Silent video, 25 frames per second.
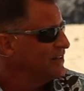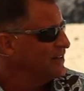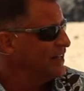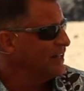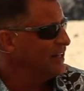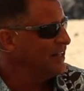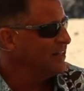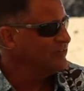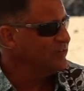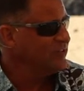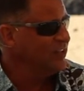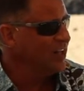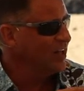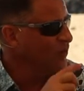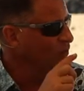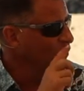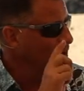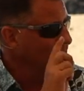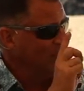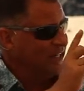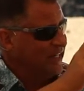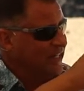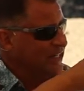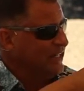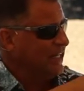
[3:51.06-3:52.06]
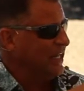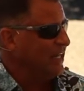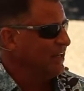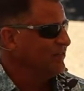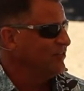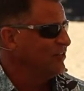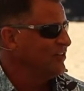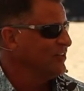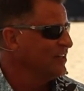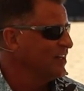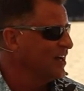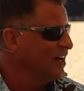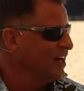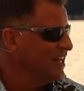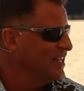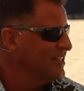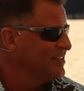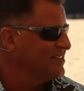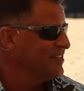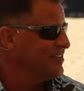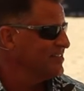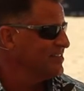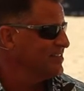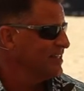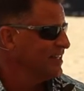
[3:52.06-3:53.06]
that's not why he gave you the
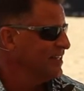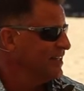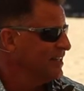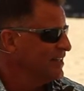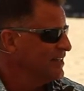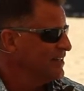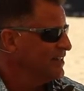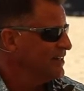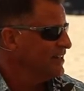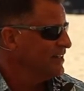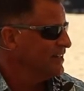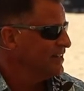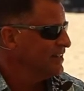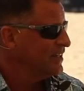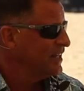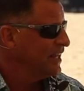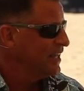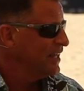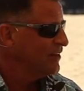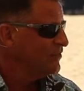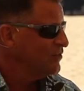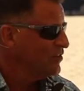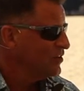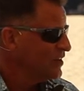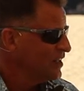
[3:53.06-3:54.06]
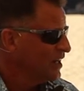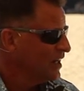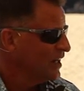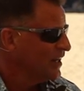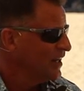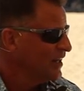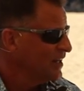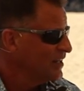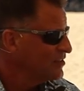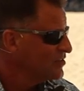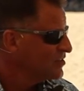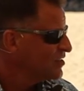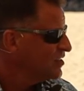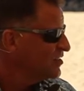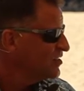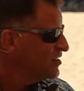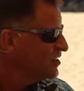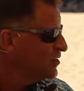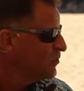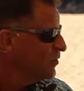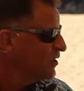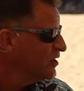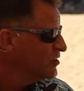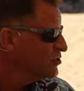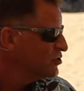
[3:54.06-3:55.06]
eyes to see it. He gave you the eyes because
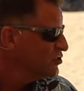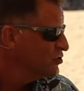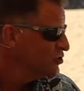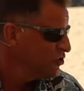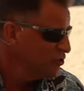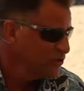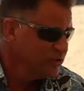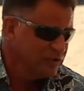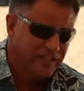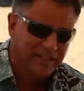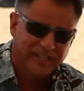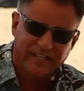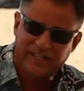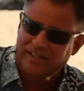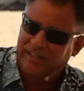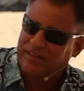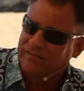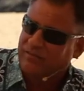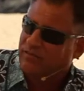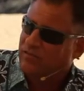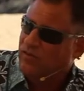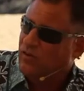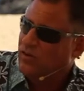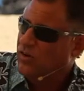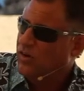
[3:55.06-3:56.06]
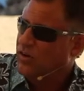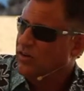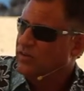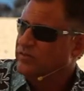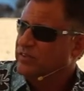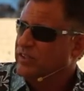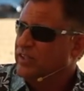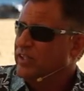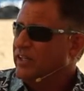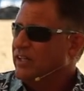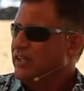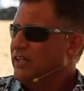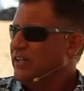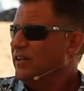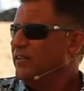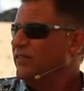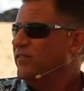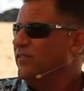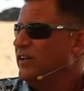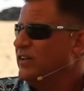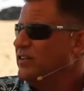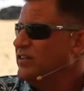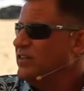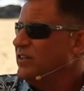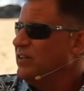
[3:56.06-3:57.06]
he wants you to get involved in
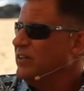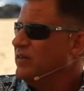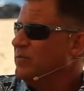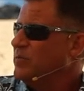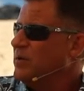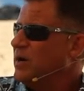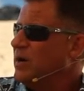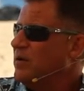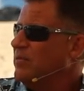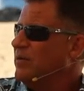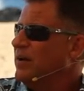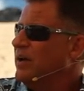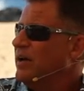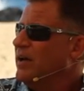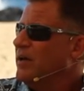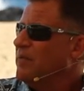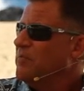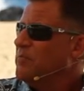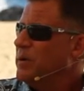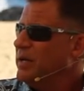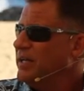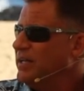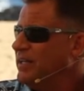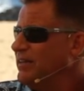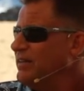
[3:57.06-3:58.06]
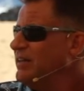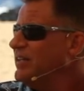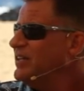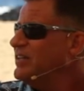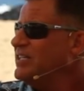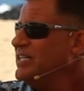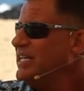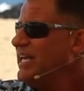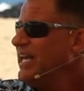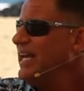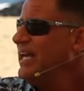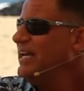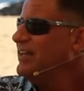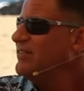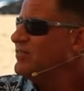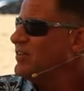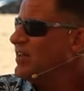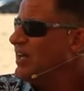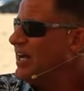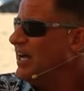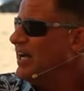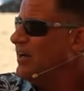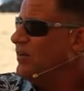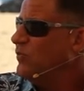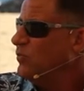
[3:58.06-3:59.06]
fixing the problem. But in this case,
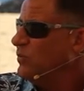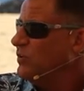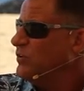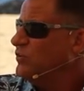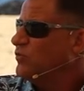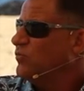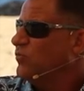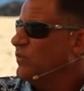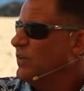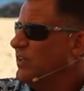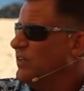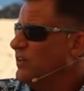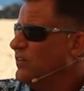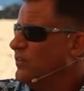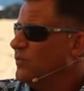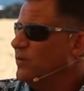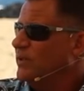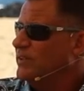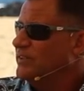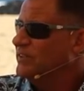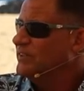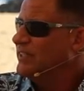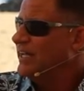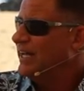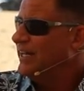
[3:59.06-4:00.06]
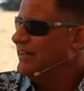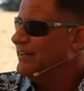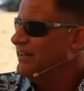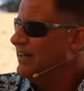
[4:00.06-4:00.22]
I was one of the ones that